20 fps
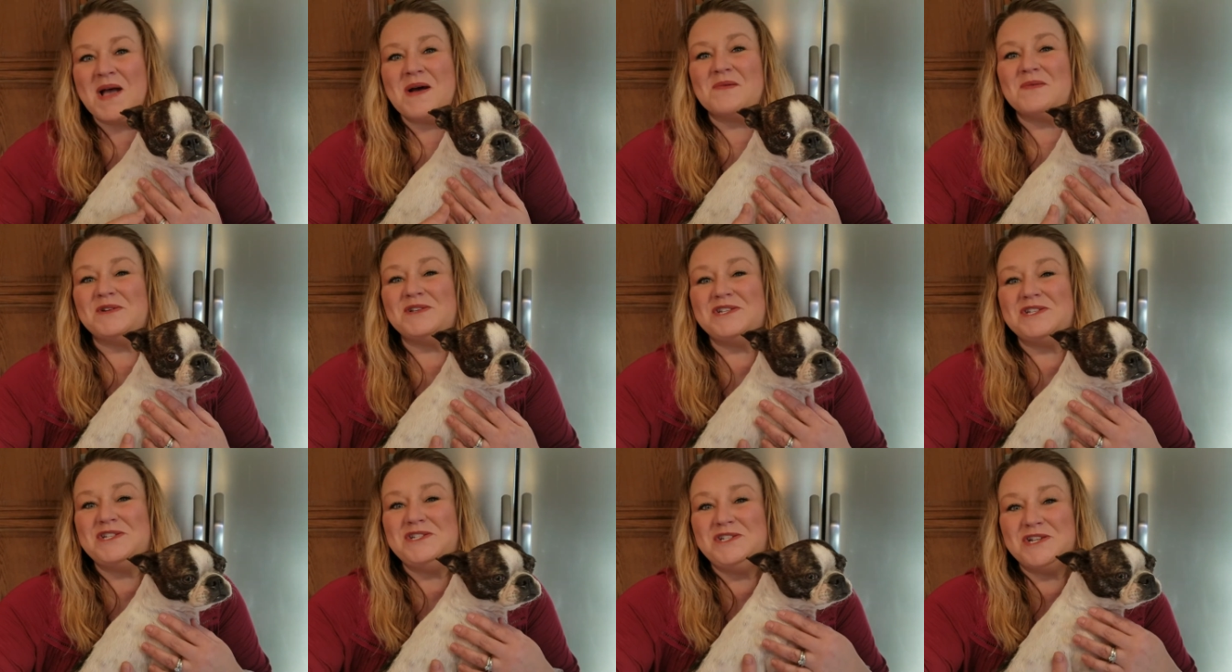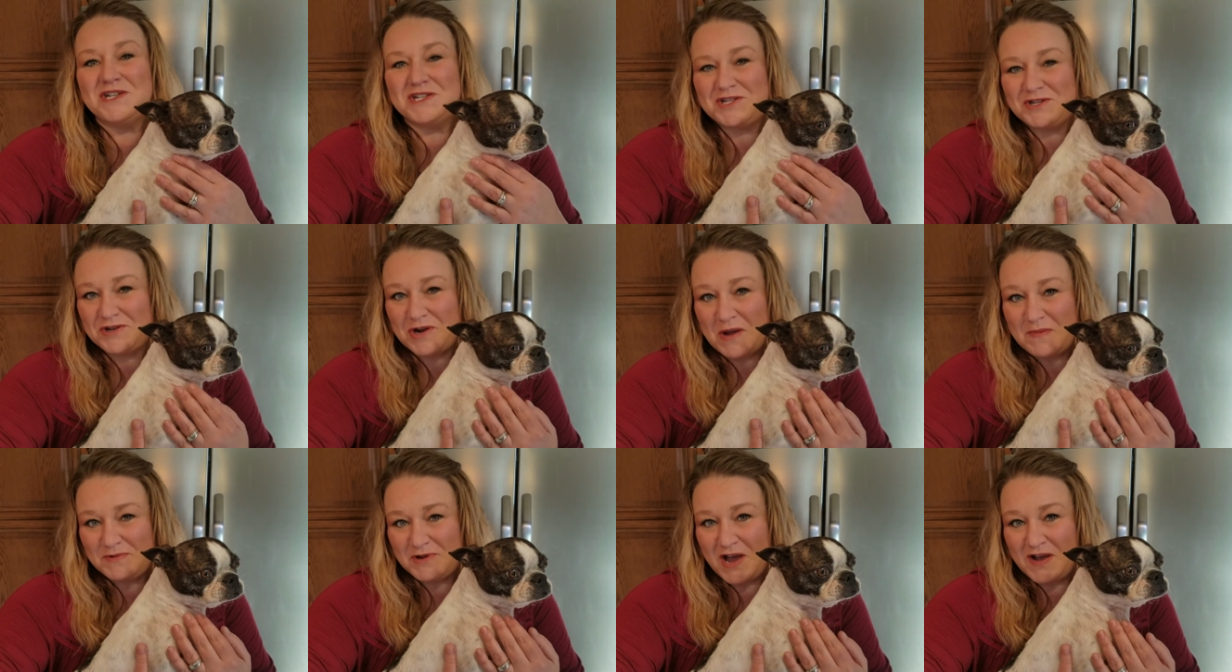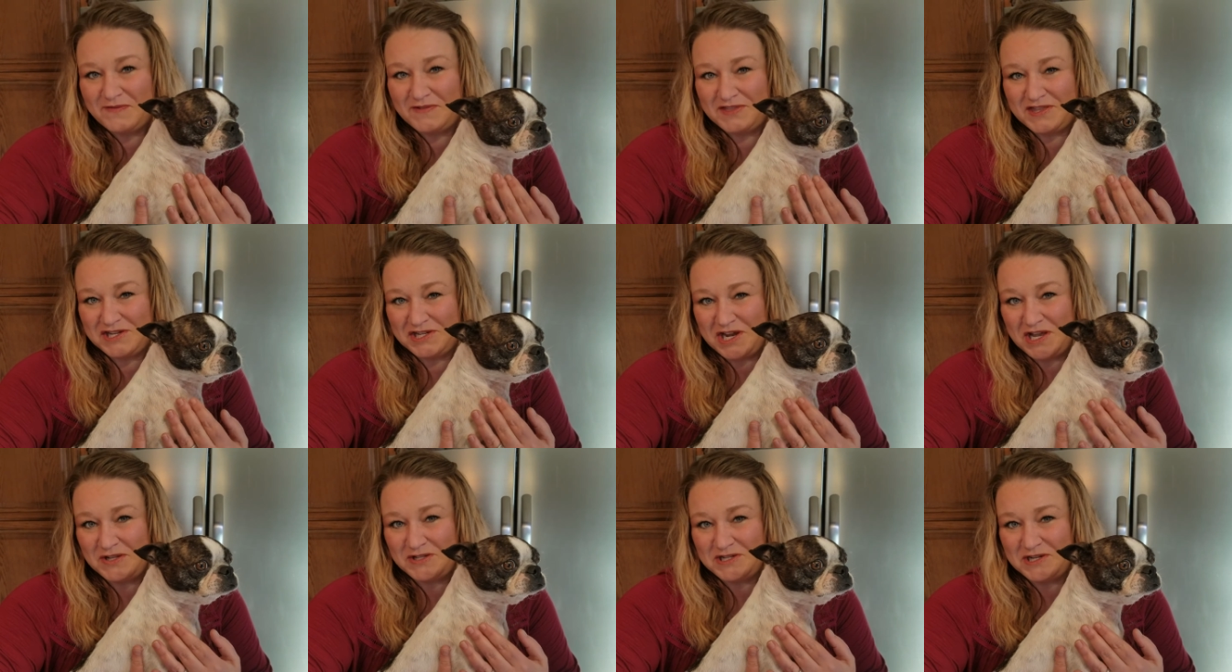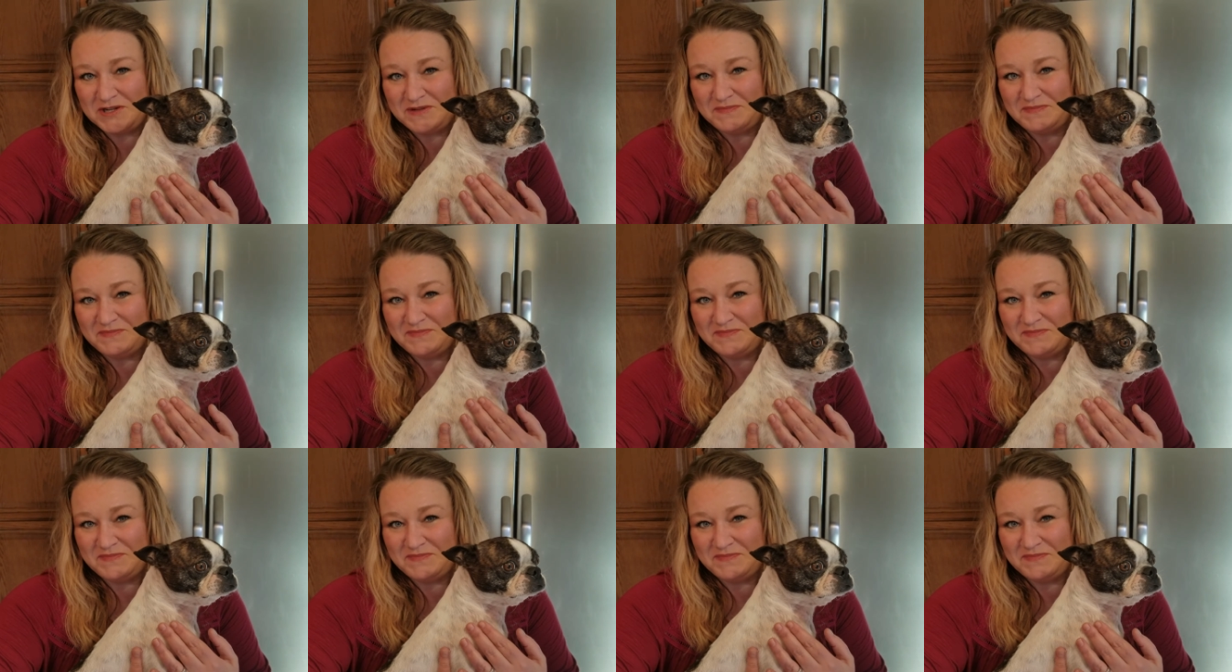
was just dropped off at the shelter.